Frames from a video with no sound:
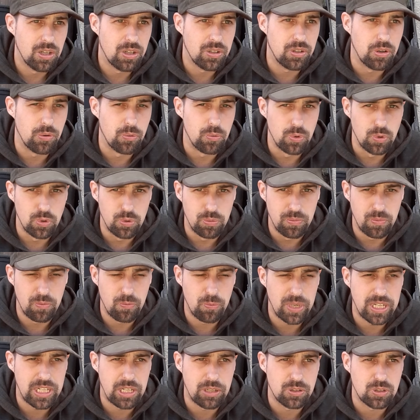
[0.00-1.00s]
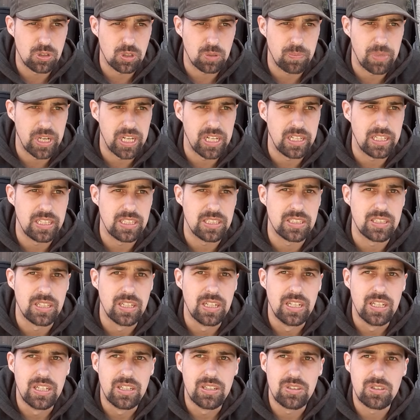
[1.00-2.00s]
the room where their stockpile is.
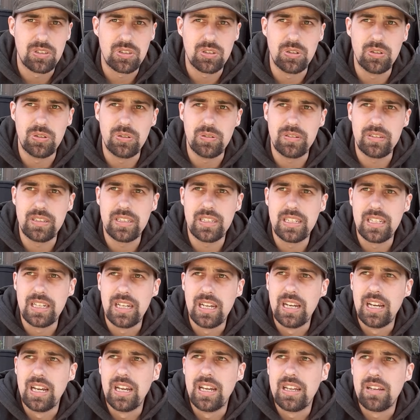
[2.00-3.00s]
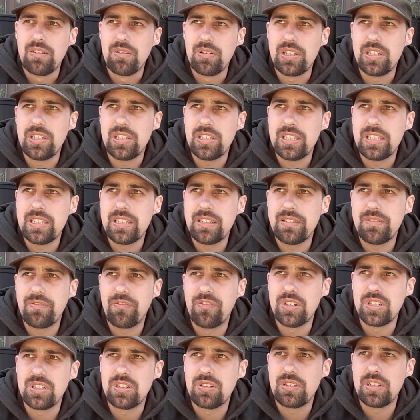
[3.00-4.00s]
So, yeah,
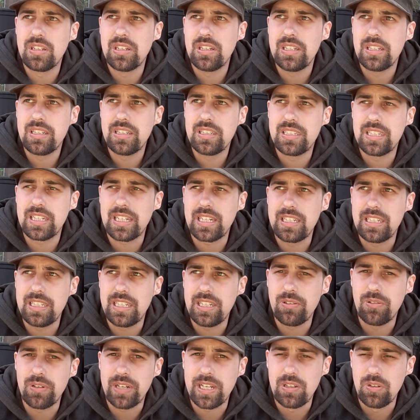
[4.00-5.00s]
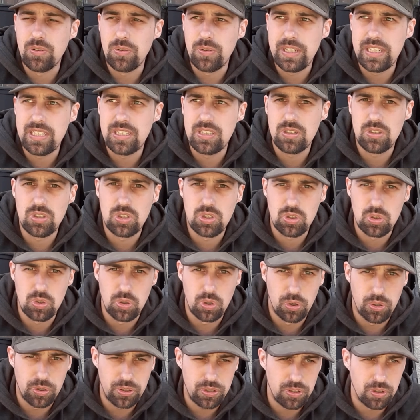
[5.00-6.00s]
first, uh, second thing you can do is
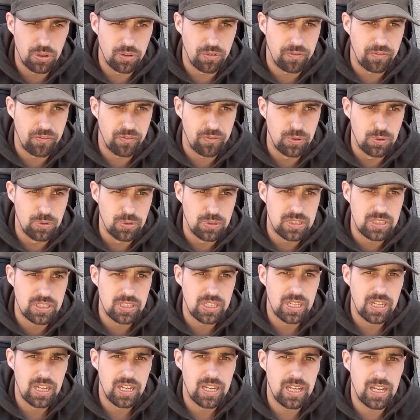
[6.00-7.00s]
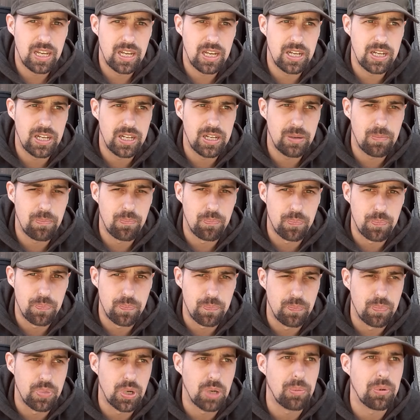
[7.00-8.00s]
store your food uh,
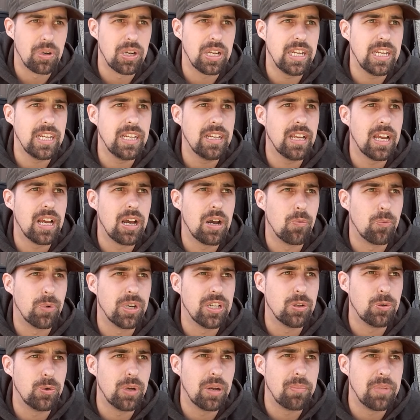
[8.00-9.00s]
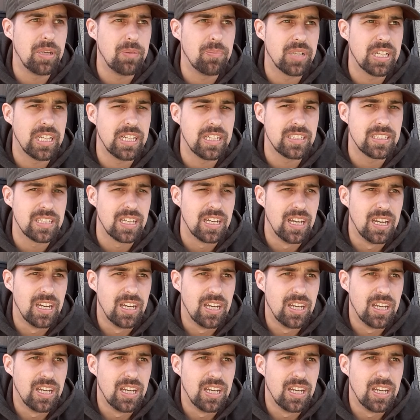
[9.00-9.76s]
properly. What do I mean by that?